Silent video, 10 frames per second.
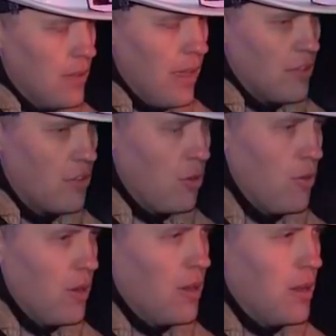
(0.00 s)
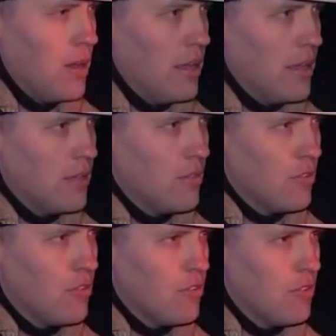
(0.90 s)
Yeah. So, uh,
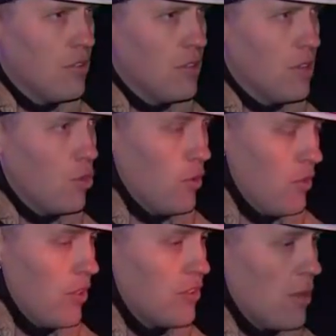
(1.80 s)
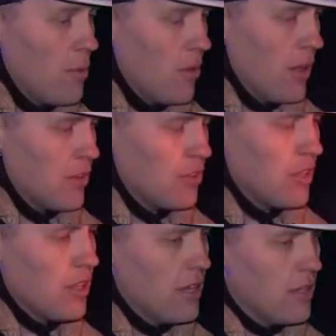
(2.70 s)
in the earlier this summer,
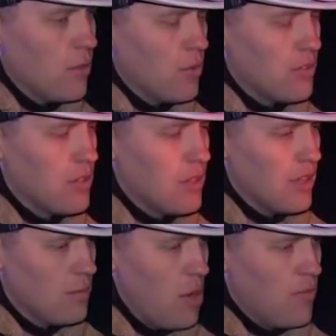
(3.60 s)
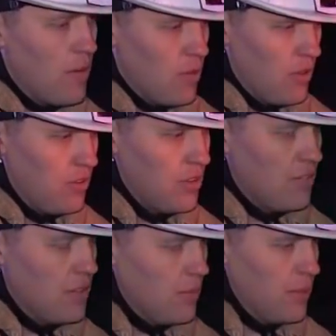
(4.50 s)
actually, uh, there was a Kingdom Hall fire in the
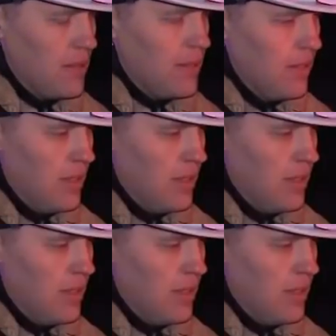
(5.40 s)
city of Olympia,